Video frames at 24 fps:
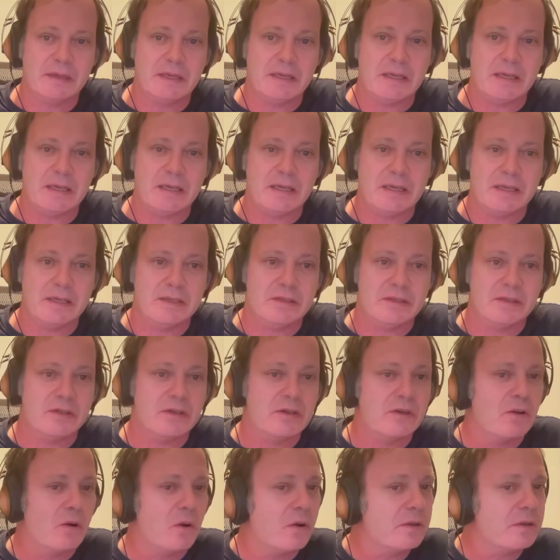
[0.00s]
is
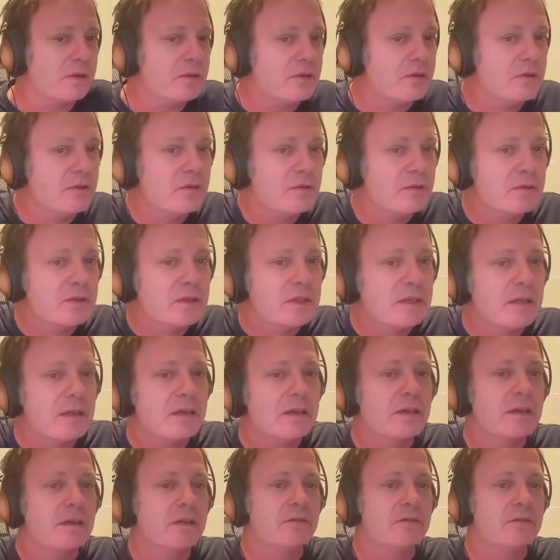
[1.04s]
not using